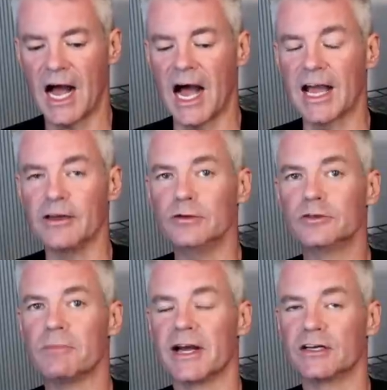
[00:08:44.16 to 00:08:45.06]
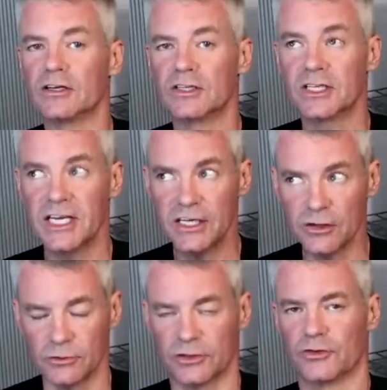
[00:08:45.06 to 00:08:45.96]
I use my
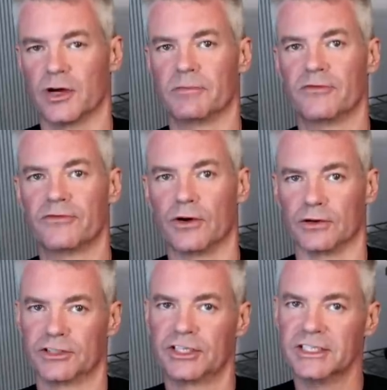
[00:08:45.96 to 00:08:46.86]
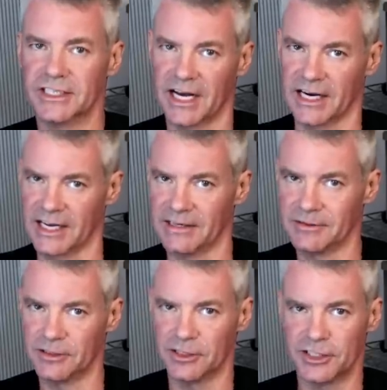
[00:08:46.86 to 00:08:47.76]
ketone strip first to kind of
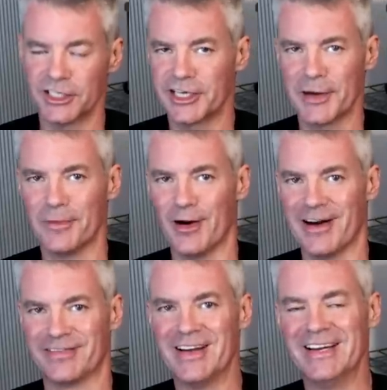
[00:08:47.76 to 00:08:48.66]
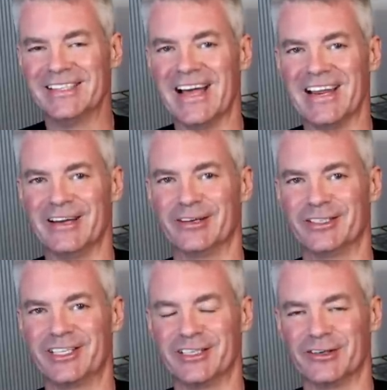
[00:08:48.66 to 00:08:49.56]
skim off that
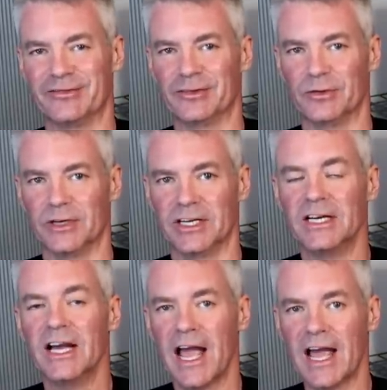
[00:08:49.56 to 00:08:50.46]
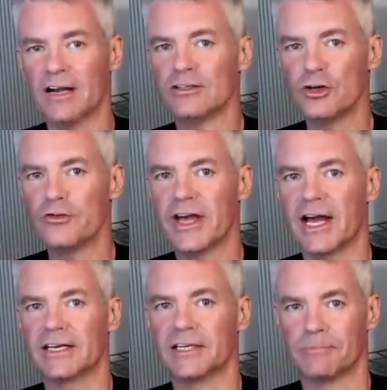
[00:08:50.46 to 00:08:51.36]
interstitial fluid. And I'll show
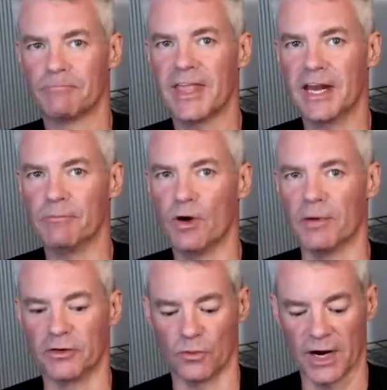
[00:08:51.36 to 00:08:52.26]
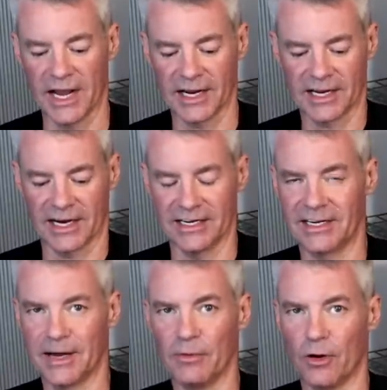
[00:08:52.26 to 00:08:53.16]
that in a moment when I kind of
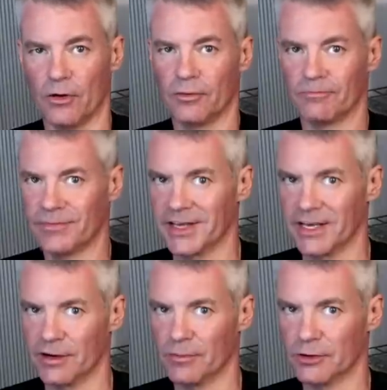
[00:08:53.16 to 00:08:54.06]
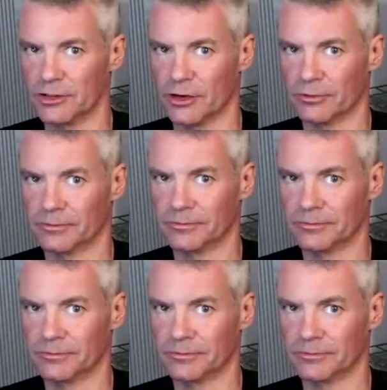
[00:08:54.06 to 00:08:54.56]
demo the Keto Mojo.